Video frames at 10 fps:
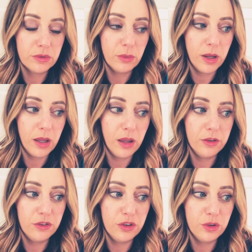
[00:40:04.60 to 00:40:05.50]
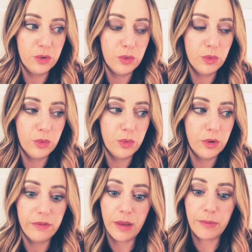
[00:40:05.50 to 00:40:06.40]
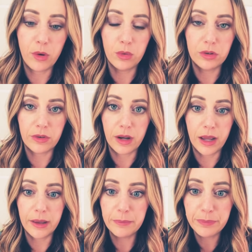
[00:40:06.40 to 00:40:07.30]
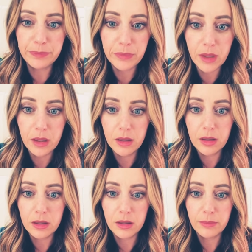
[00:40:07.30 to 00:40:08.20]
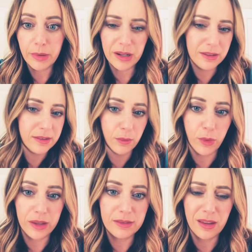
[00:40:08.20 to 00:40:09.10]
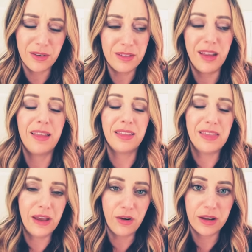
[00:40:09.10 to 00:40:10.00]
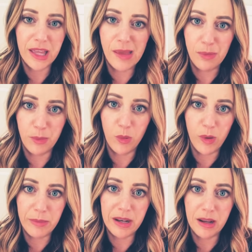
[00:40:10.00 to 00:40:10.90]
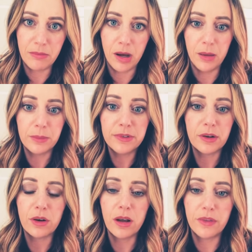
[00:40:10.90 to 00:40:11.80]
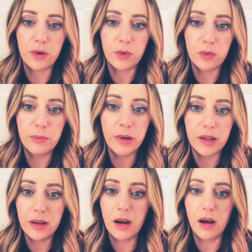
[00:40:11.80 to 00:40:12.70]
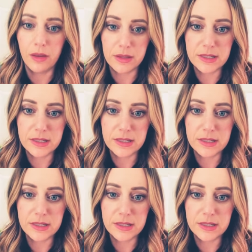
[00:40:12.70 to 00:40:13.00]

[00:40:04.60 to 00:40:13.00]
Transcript: well, two of them are older than I am. But in some ways, I am not like they aren't capable women and moms they're on their own, but on the